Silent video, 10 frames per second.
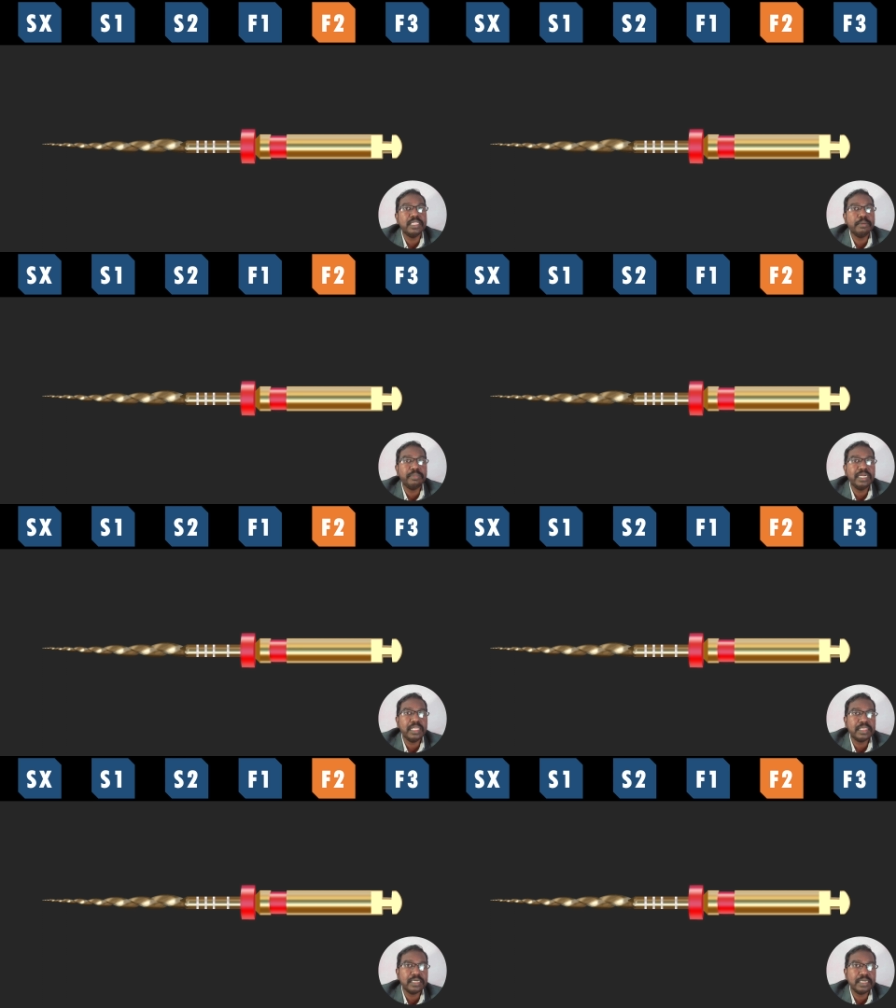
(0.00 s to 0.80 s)
the
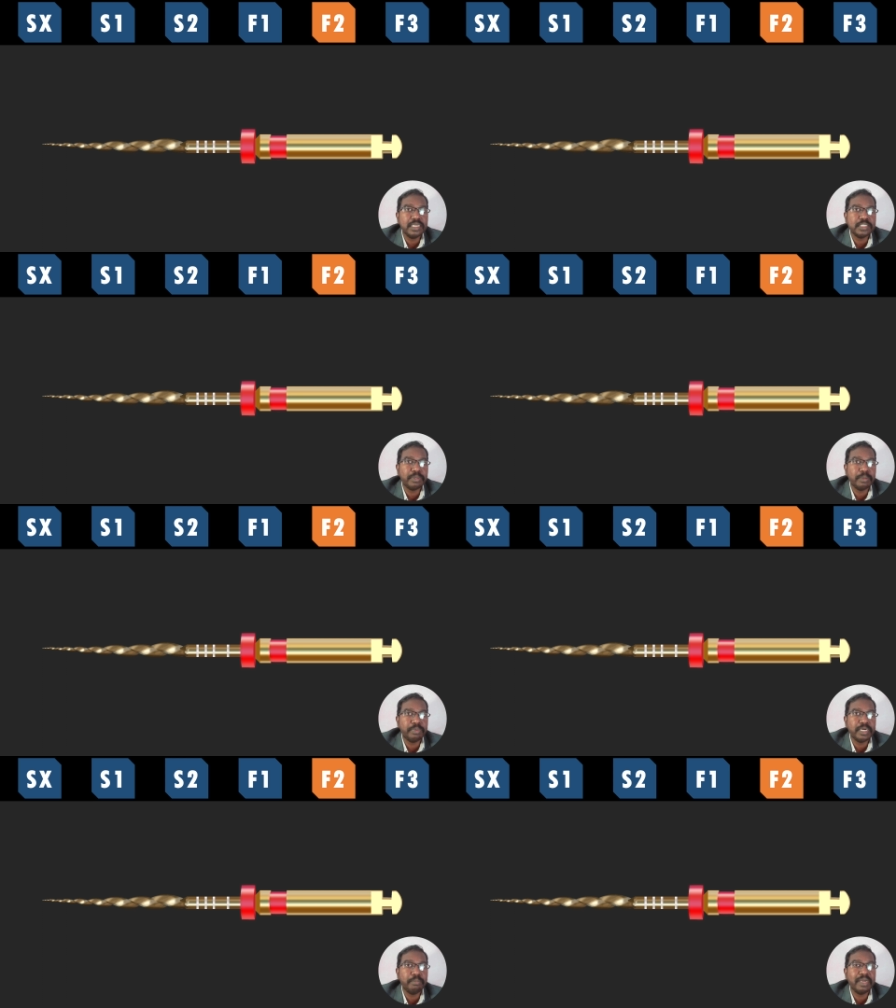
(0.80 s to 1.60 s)
middle third is
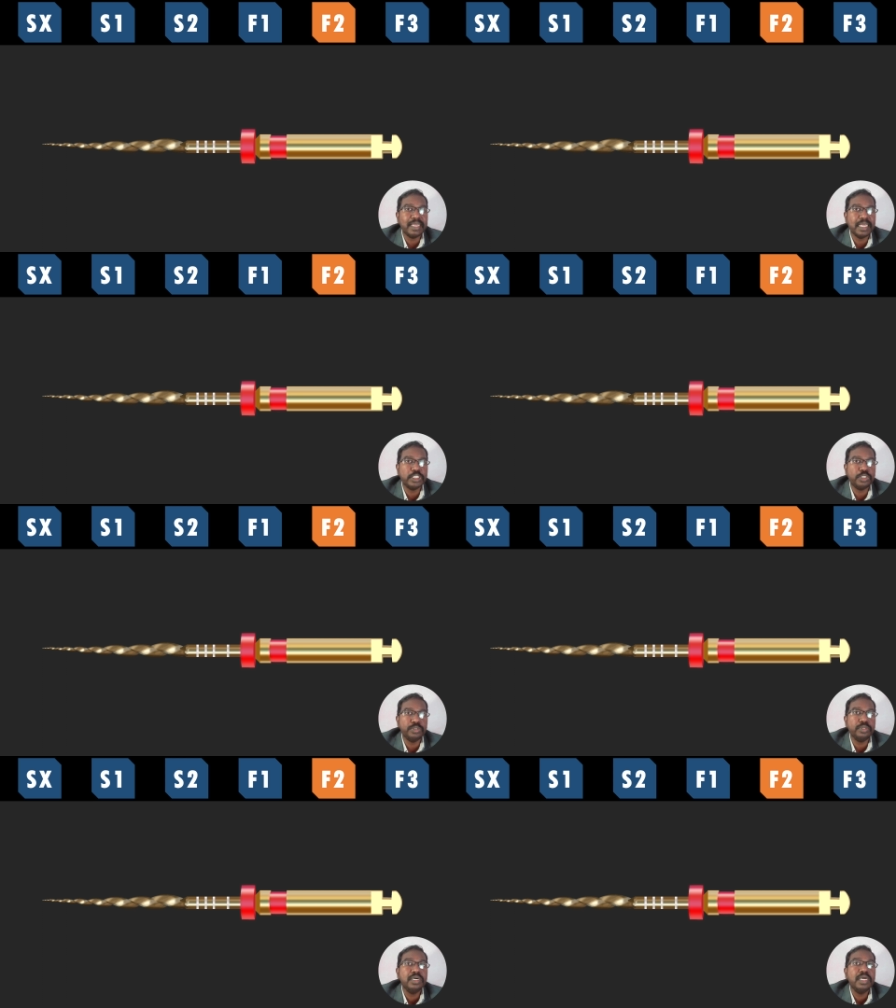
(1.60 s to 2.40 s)
prepared by
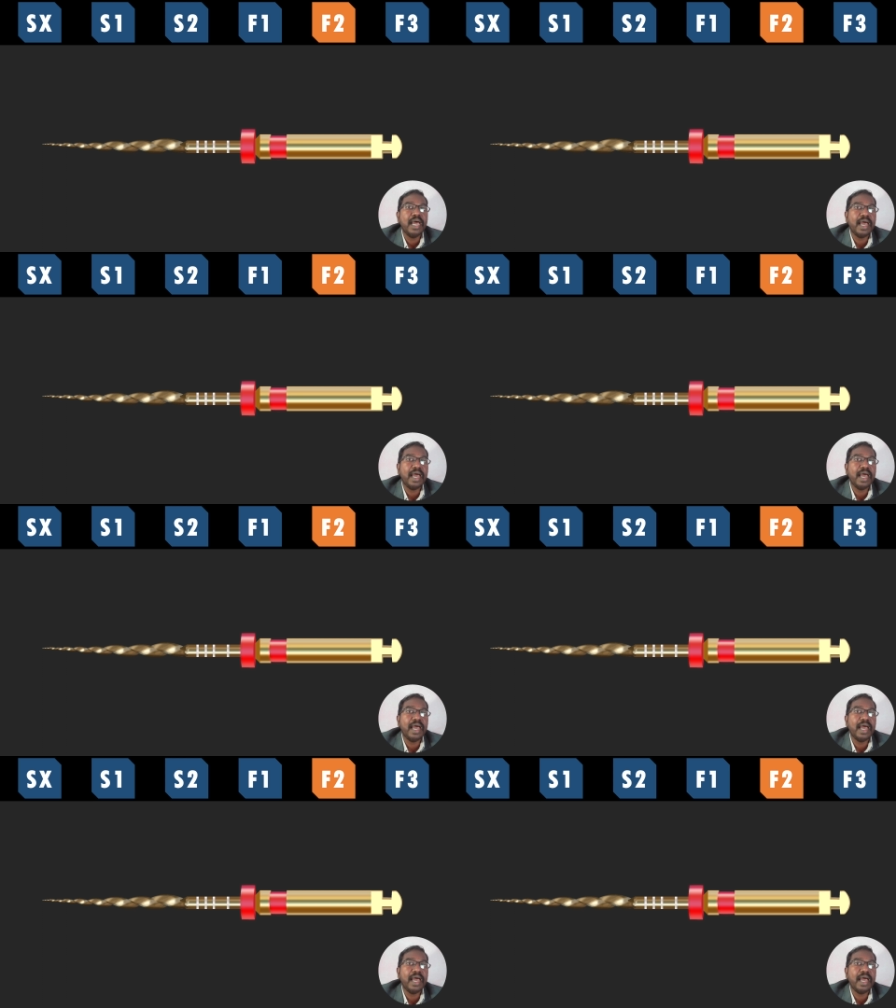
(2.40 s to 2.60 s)
S2